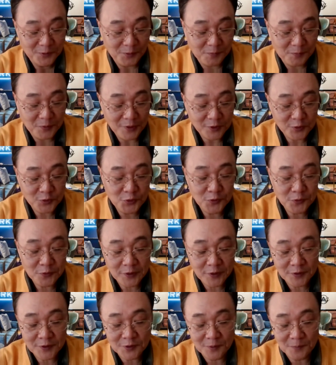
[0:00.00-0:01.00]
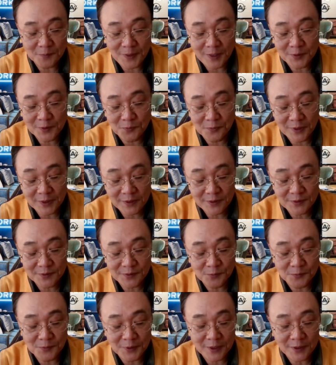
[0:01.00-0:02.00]
if you're curious about what
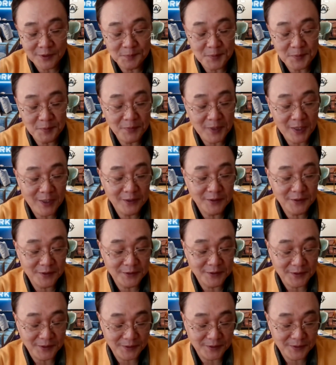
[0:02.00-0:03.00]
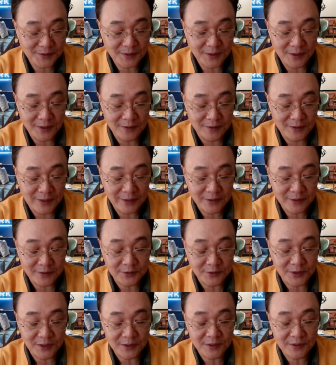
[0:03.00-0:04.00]
is what is meant by the this kind of like
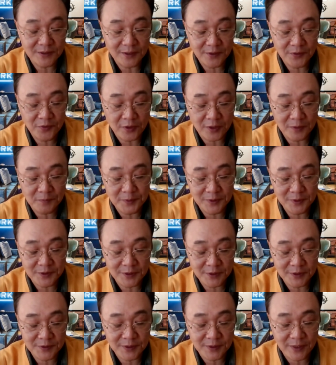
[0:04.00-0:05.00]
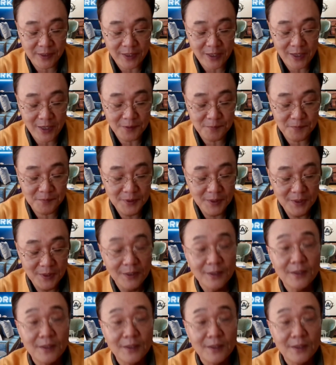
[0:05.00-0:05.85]
a digital therapeutics game,